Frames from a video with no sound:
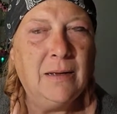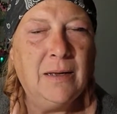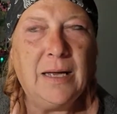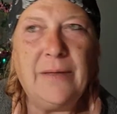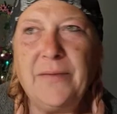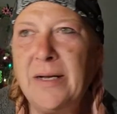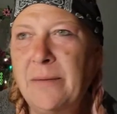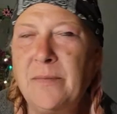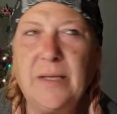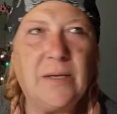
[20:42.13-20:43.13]
And then
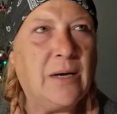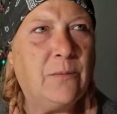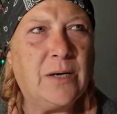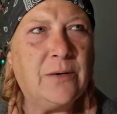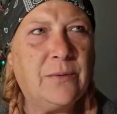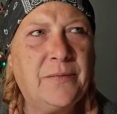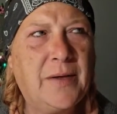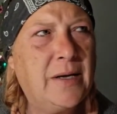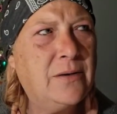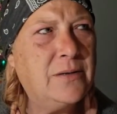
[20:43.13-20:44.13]
I'm like, I walk around the
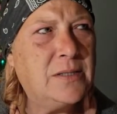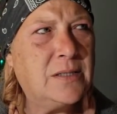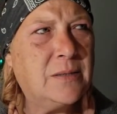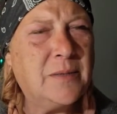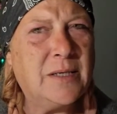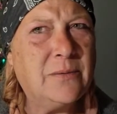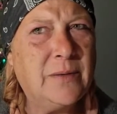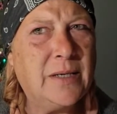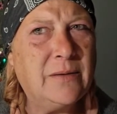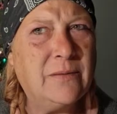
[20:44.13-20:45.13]
house, and I'm like, wait,